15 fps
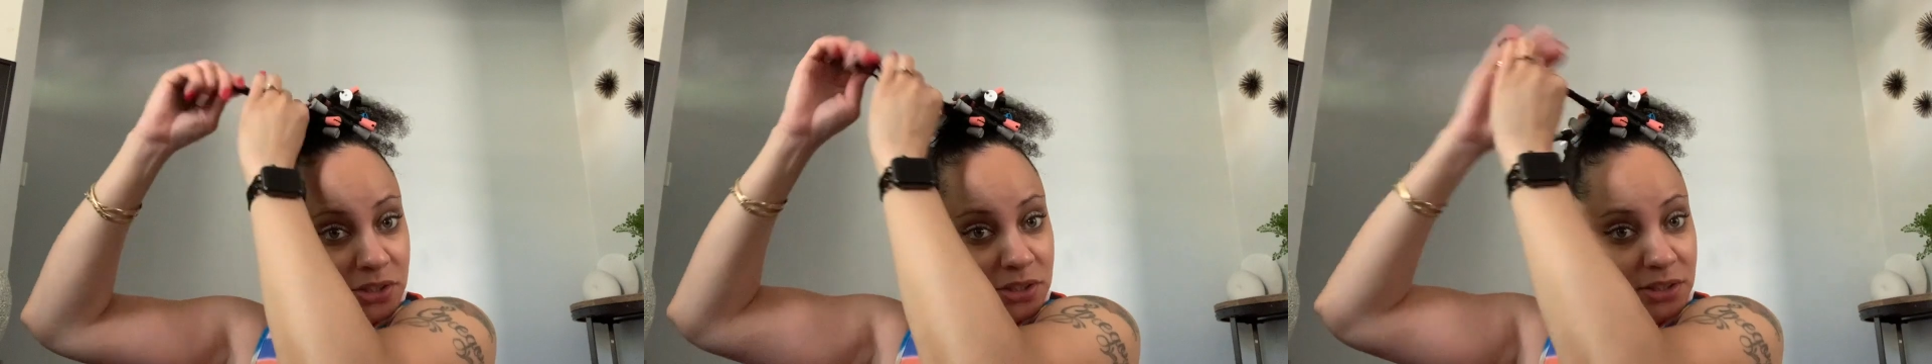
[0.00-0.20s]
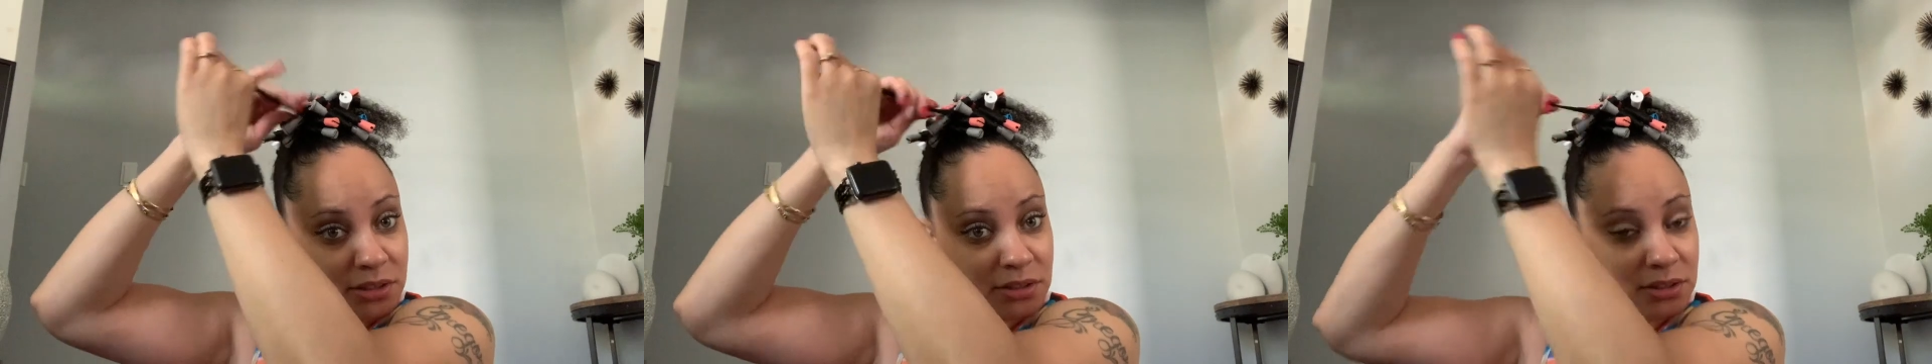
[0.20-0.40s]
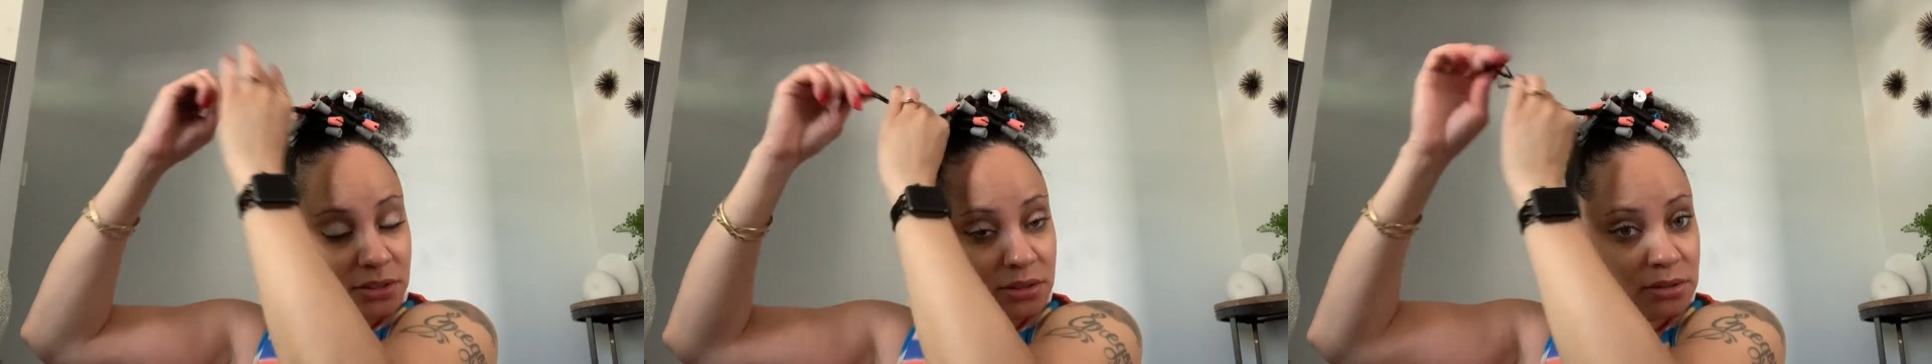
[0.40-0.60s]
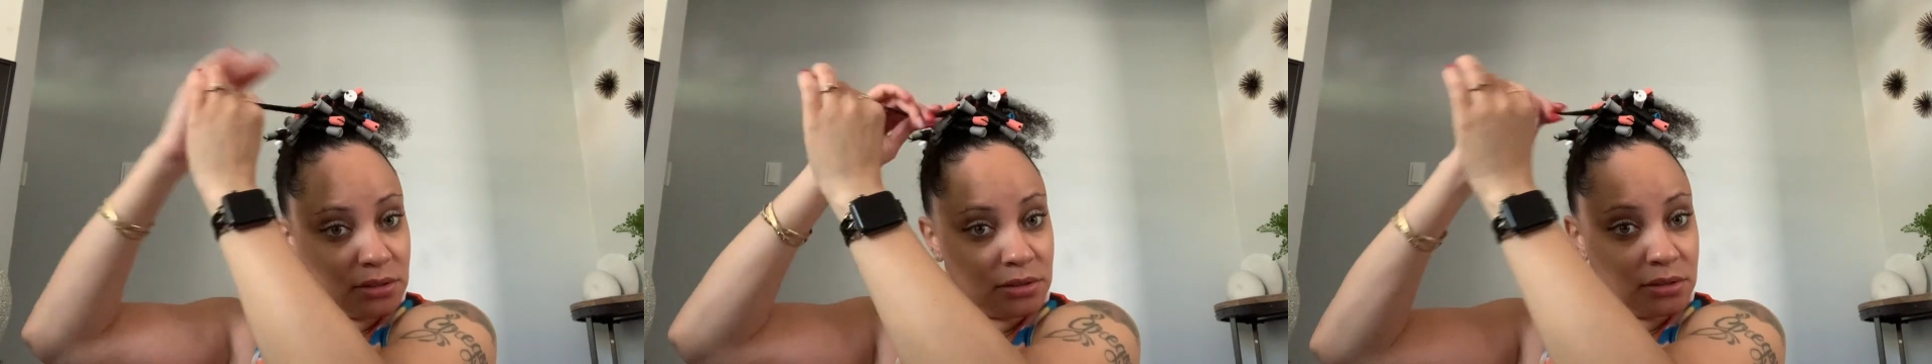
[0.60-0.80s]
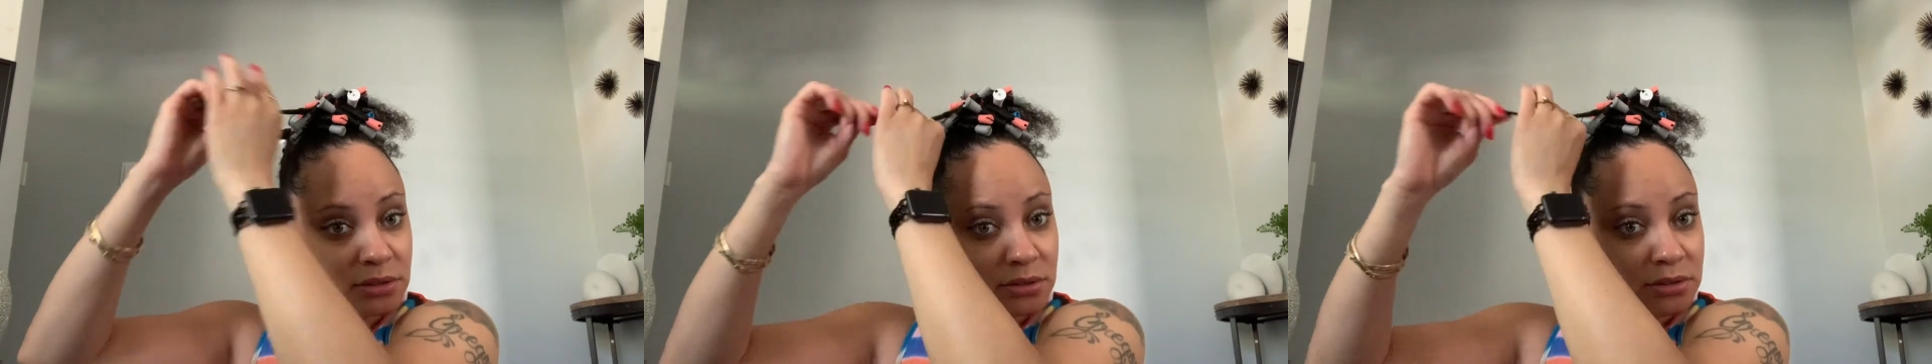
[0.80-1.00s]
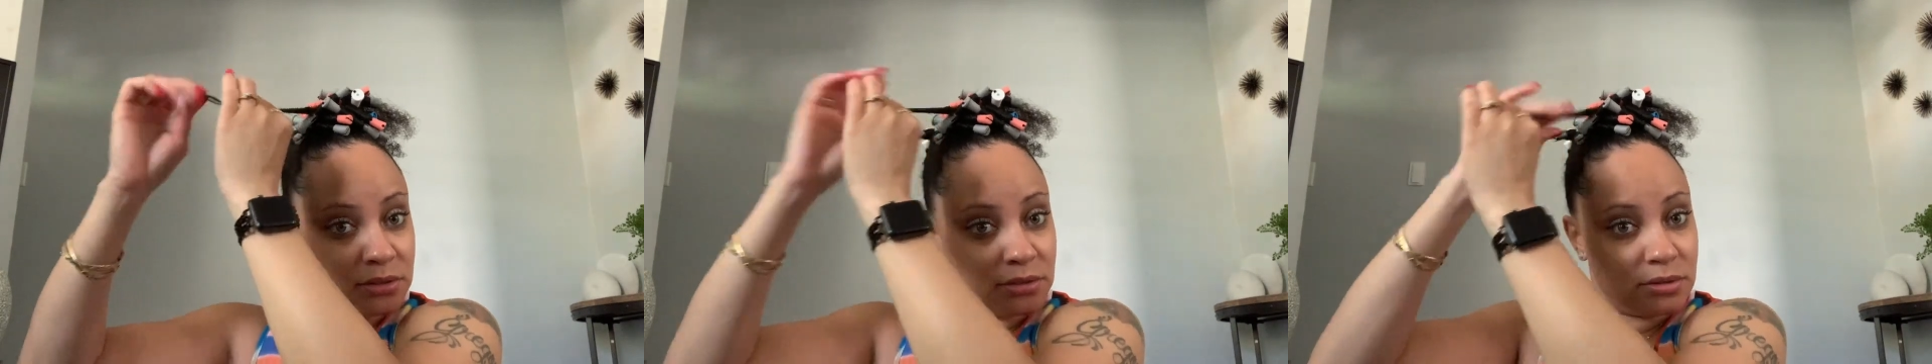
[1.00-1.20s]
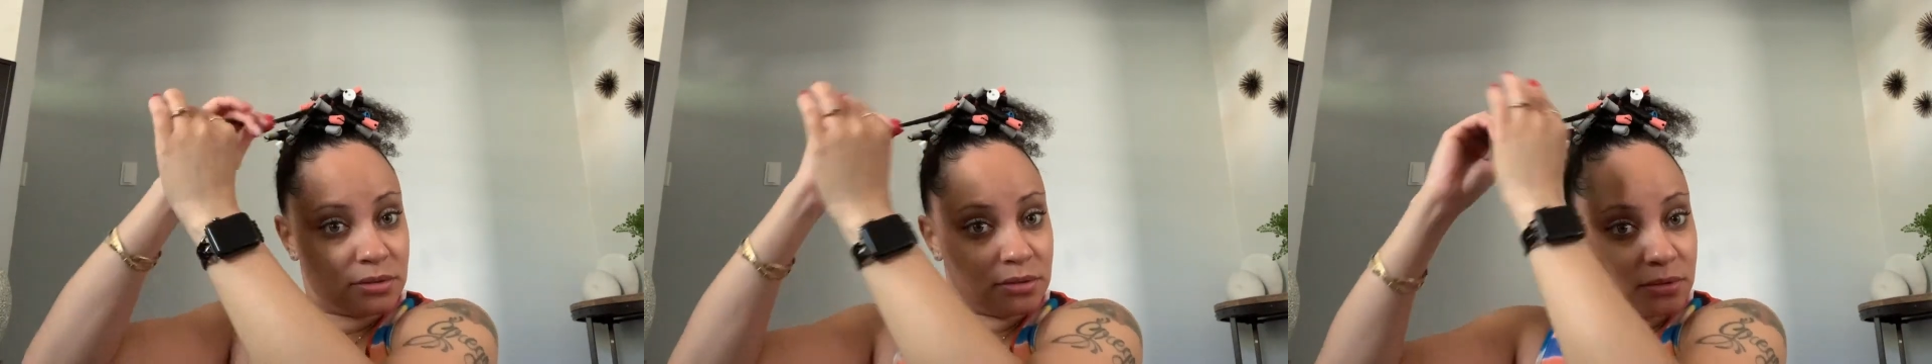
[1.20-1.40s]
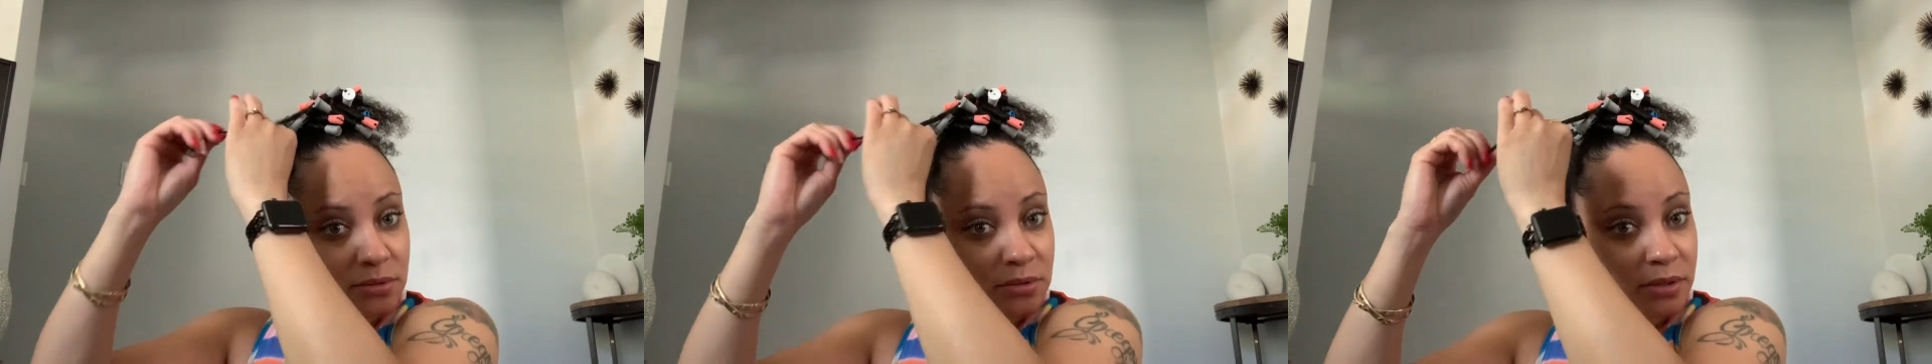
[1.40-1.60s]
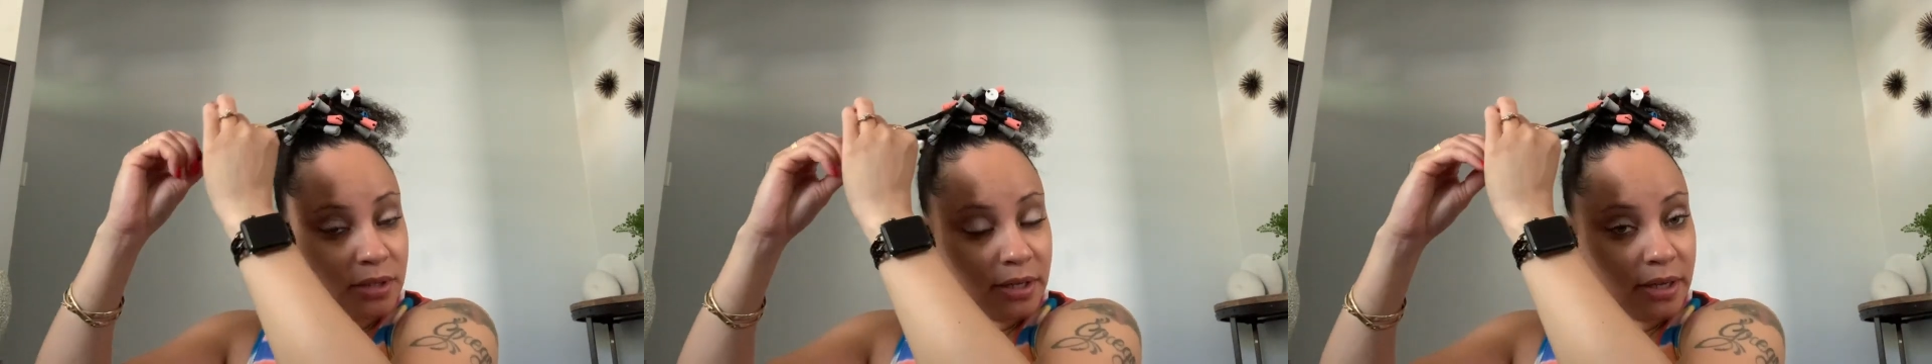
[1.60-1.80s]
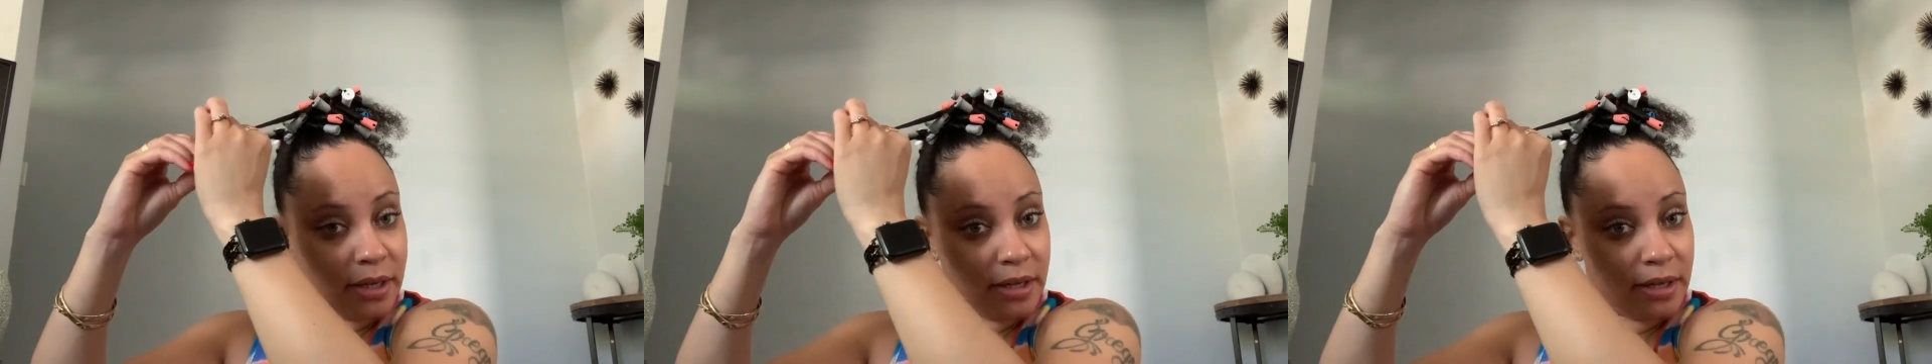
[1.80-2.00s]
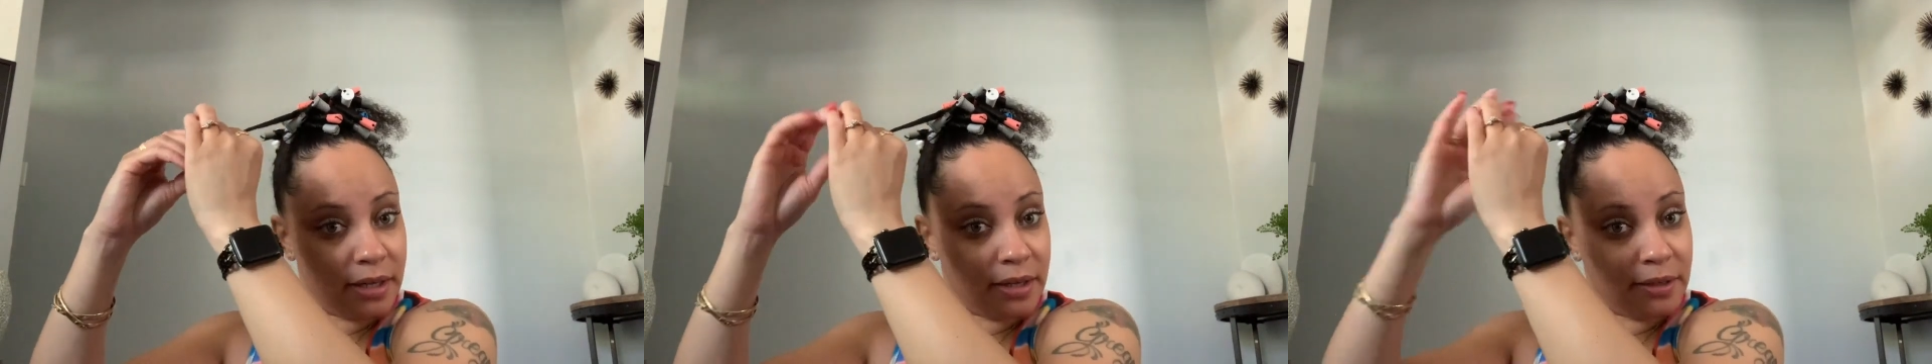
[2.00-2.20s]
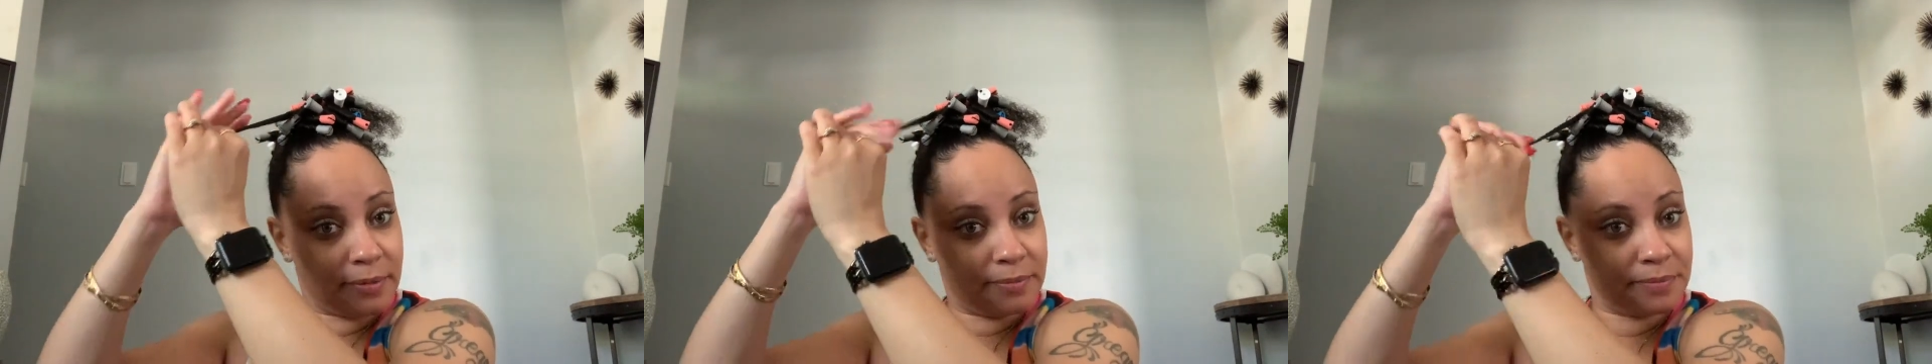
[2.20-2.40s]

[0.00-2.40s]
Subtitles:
this. Okay.